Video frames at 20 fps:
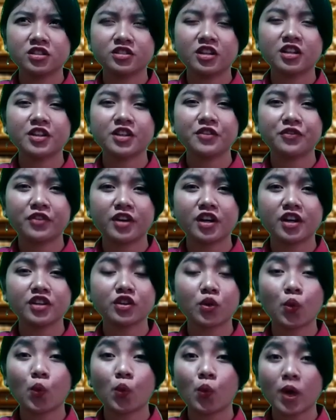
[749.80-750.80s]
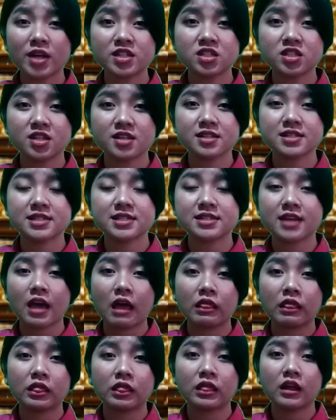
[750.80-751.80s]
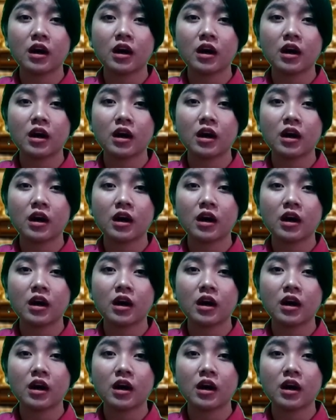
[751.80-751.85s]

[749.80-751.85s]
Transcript: deliver the questions in